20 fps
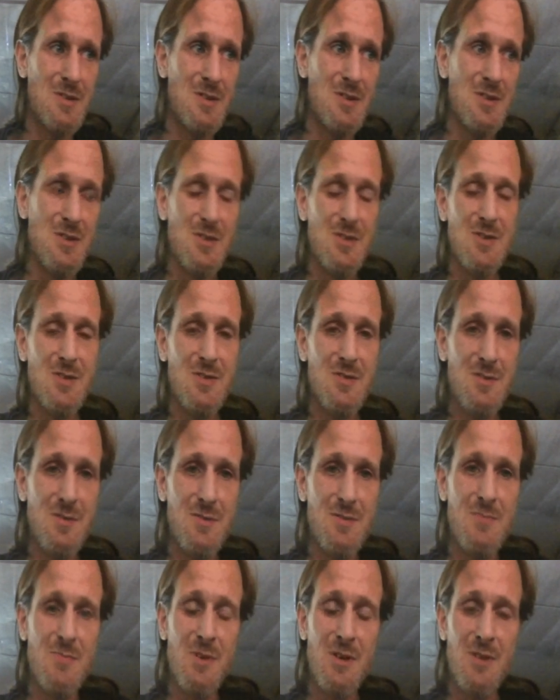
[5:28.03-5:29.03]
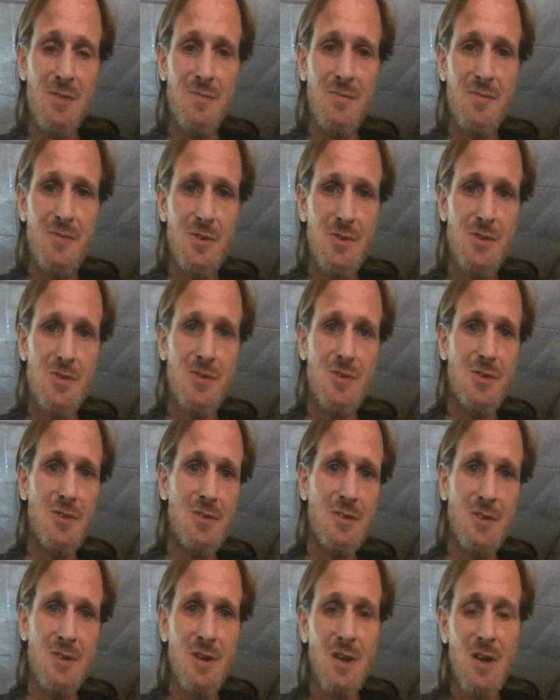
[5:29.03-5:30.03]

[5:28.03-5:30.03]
this is when it first started,